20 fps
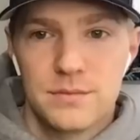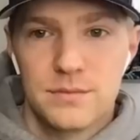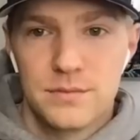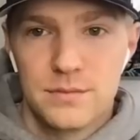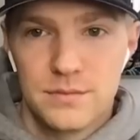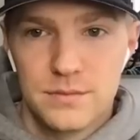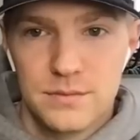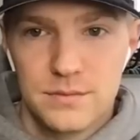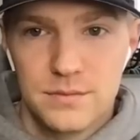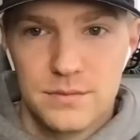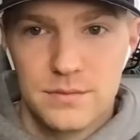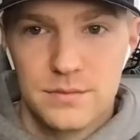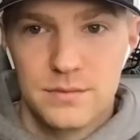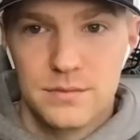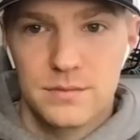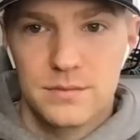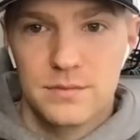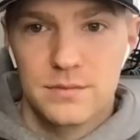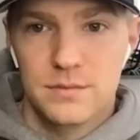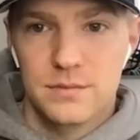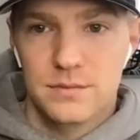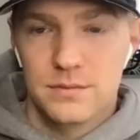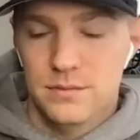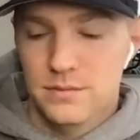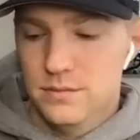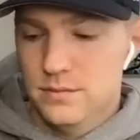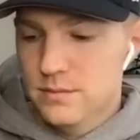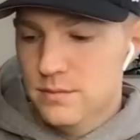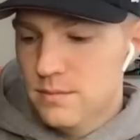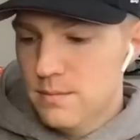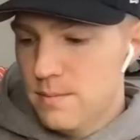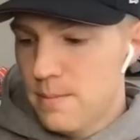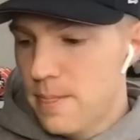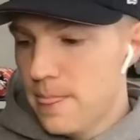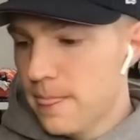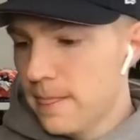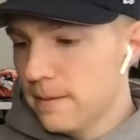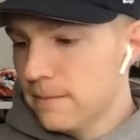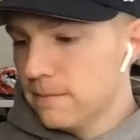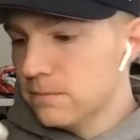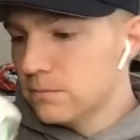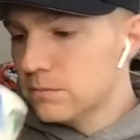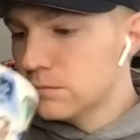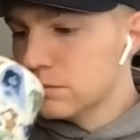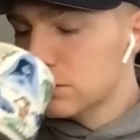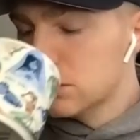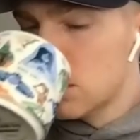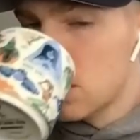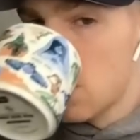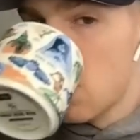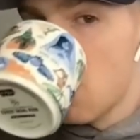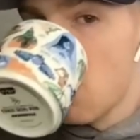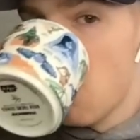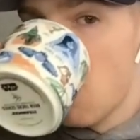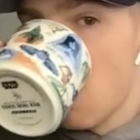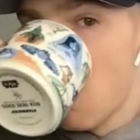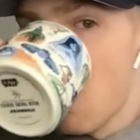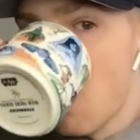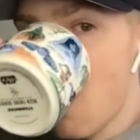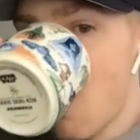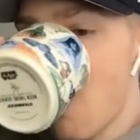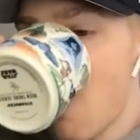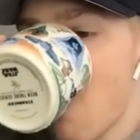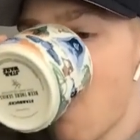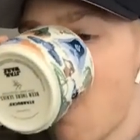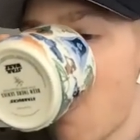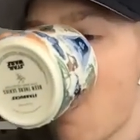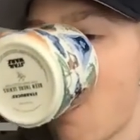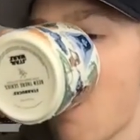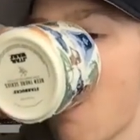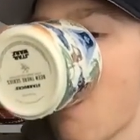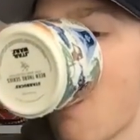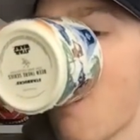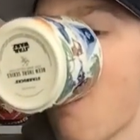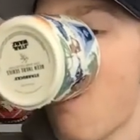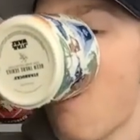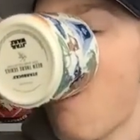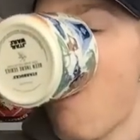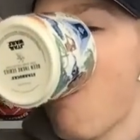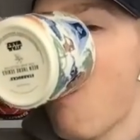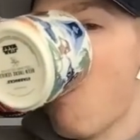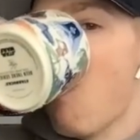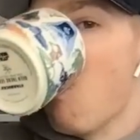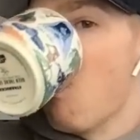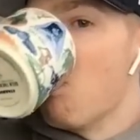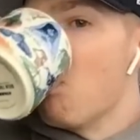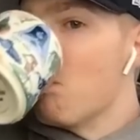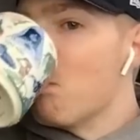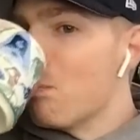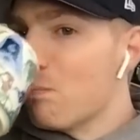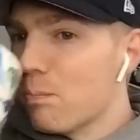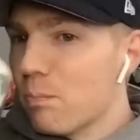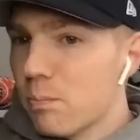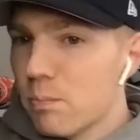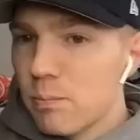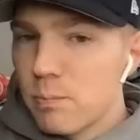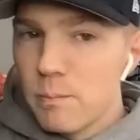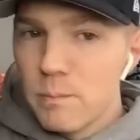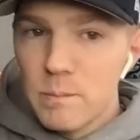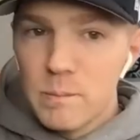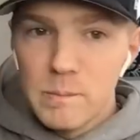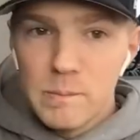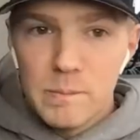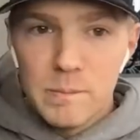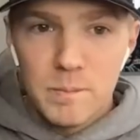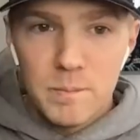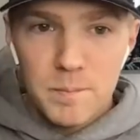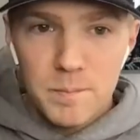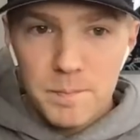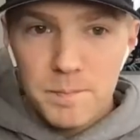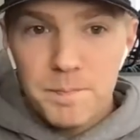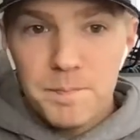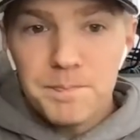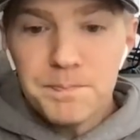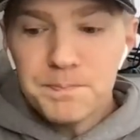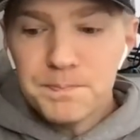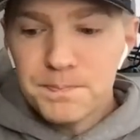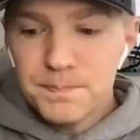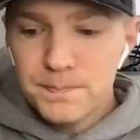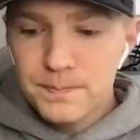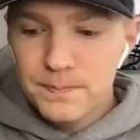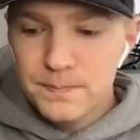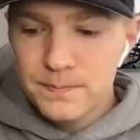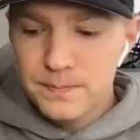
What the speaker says: (silent)